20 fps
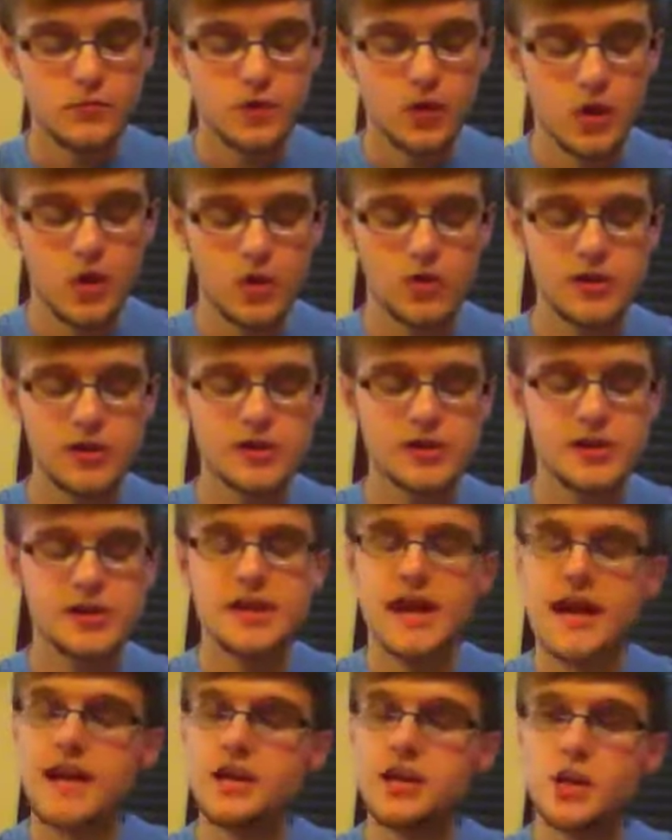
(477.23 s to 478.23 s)
only to
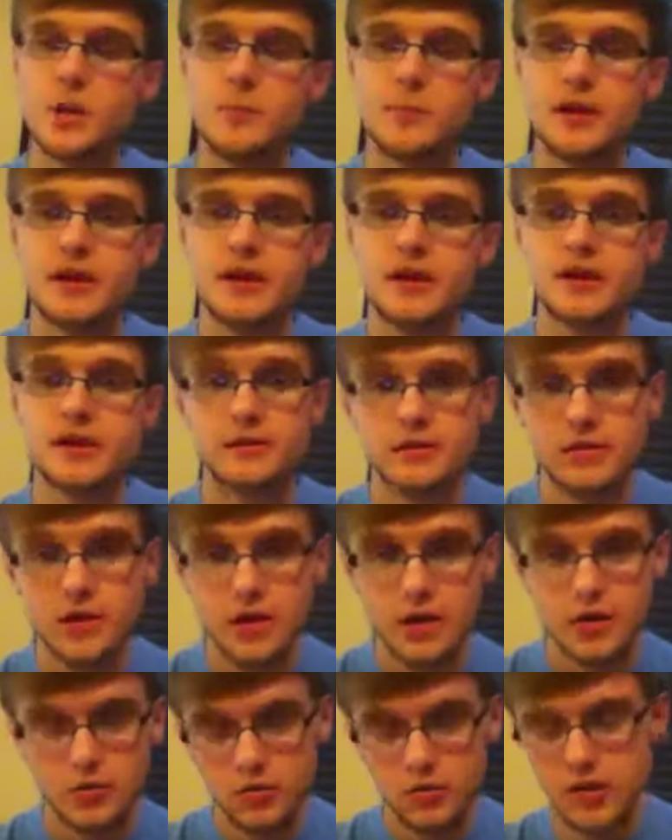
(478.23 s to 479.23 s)
take it up again,
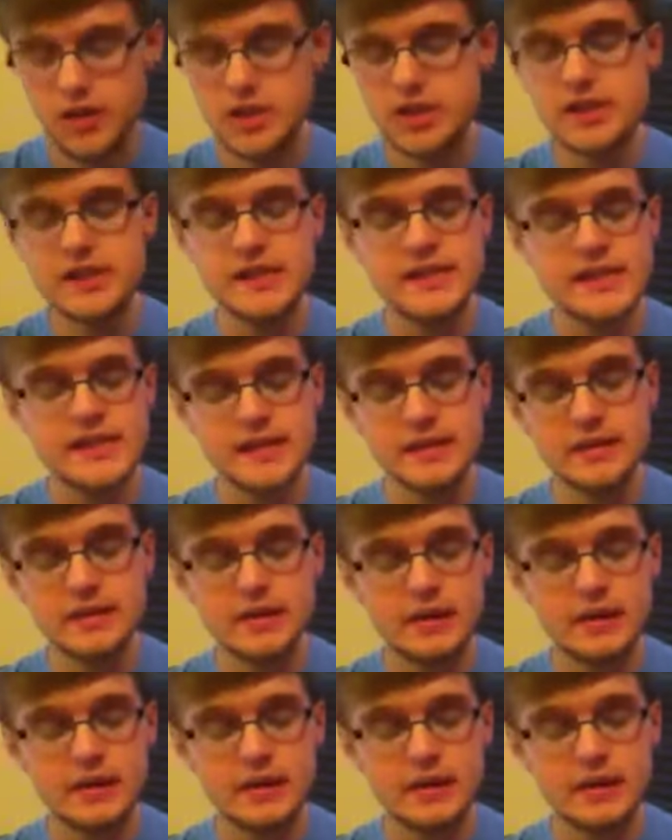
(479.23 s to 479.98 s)
which he did.